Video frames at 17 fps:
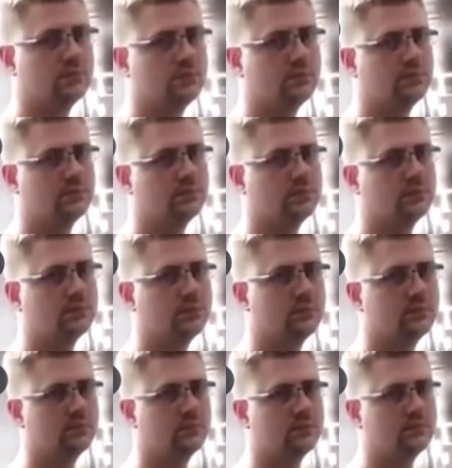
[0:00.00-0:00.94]

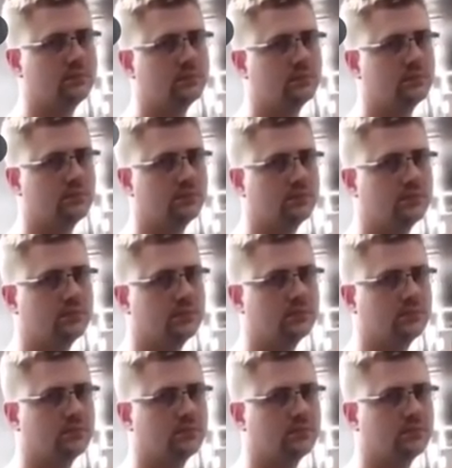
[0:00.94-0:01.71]
(silence)